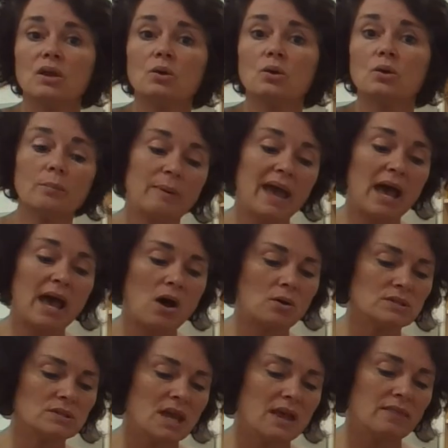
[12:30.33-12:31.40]
They're
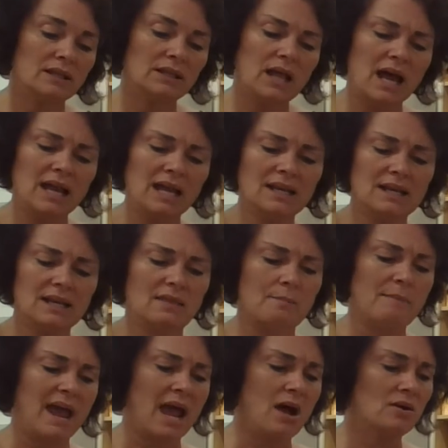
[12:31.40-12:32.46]
about the lion and
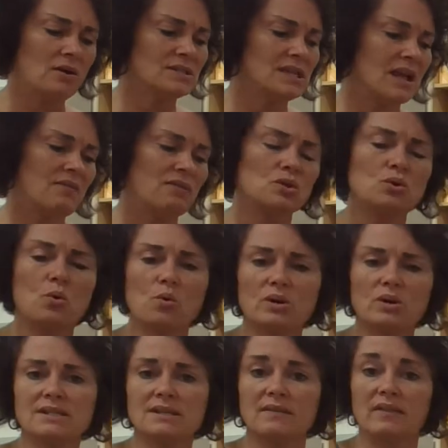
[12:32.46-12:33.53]
the mouse and the
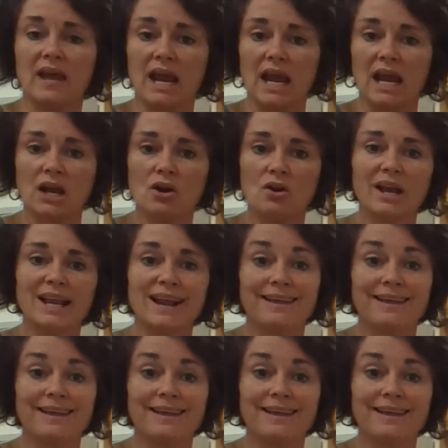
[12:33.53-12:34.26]
tortoise and the hare,